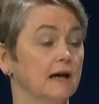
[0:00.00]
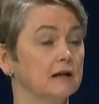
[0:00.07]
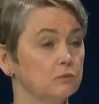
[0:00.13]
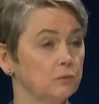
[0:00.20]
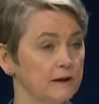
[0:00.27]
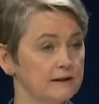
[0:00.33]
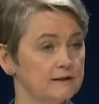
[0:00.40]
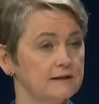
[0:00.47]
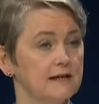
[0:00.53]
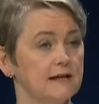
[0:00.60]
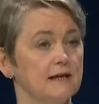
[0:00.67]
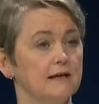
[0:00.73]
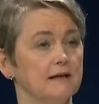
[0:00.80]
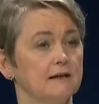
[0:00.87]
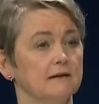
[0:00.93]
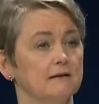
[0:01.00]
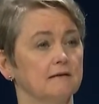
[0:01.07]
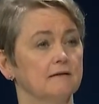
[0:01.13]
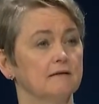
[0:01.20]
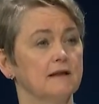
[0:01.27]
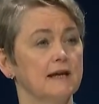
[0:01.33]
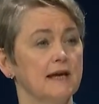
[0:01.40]
And we see
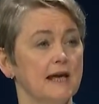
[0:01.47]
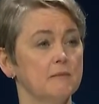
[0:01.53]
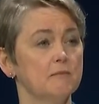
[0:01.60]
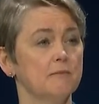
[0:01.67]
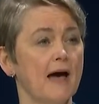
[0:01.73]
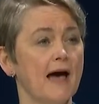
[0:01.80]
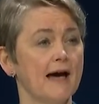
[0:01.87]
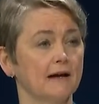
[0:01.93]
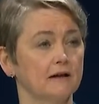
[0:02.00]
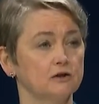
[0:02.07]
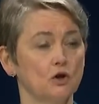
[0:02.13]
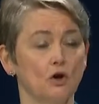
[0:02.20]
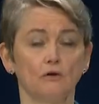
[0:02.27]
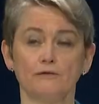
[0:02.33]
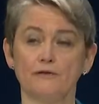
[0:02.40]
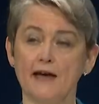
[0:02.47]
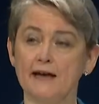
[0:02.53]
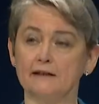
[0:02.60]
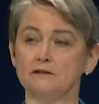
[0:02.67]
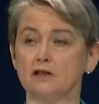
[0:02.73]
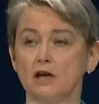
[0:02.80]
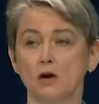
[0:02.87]
the impact of
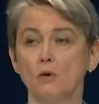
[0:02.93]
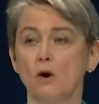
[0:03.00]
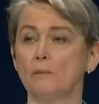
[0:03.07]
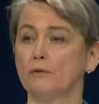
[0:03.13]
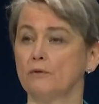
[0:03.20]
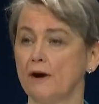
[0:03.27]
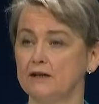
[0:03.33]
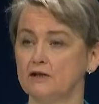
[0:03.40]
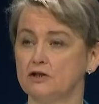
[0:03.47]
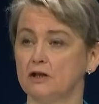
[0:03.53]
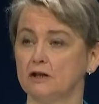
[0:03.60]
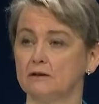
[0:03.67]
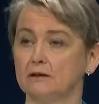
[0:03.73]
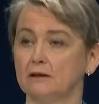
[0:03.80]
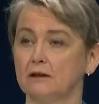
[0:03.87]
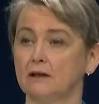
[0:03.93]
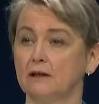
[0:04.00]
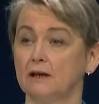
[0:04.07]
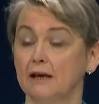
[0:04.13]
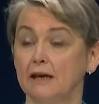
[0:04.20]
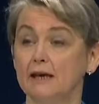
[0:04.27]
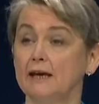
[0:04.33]
that cooperation
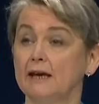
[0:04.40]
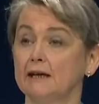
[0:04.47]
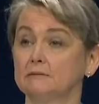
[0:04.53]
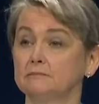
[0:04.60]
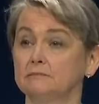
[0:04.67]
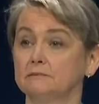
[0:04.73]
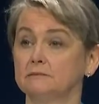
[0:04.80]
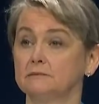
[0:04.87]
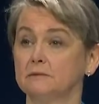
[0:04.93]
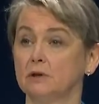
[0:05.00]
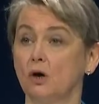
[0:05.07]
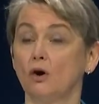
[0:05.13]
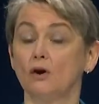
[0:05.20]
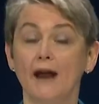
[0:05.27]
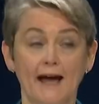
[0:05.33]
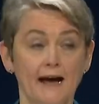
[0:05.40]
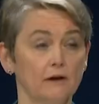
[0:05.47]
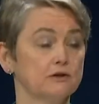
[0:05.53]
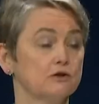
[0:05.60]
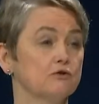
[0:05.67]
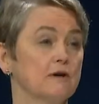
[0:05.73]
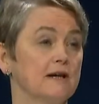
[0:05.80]
here on
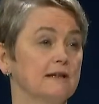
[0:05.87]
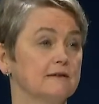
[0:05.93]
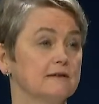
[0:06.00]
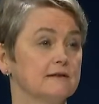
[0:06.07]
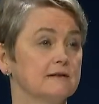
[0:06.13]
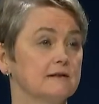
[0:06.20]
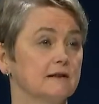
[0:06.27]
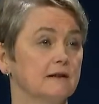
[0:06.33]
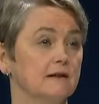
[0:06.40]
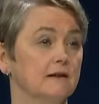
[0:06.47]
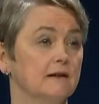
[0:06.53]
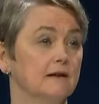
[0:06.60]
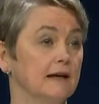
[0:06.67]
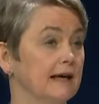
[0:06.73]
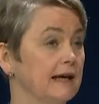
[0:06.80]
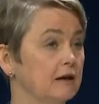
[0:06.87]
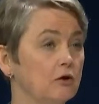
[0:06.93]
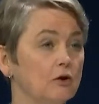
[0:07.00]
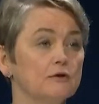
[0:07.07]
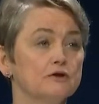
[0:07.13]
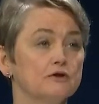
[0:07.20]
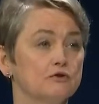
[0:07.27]
our streets, here
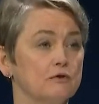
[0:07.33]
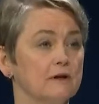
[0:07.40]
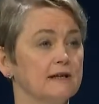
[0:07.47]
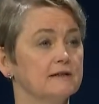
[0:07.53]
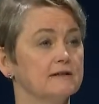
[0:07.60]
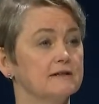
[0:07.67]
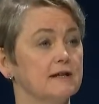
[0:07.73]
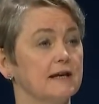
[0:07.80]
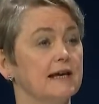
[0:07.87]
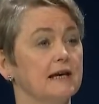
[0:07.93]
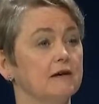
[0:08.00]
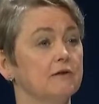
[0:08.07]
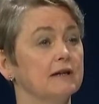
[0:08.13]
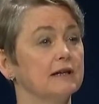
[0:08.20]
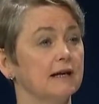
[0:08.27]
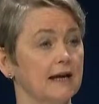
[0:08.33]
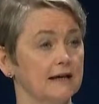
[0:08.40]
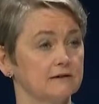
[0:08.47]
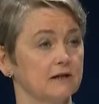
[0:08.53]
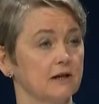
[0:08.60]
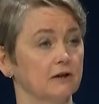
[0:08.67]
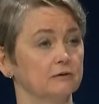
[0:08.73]
on the streets here in
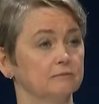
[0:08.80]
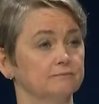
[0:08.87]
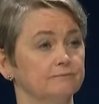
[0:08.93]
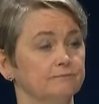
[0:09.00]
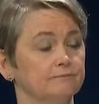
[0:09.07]
Glasgow.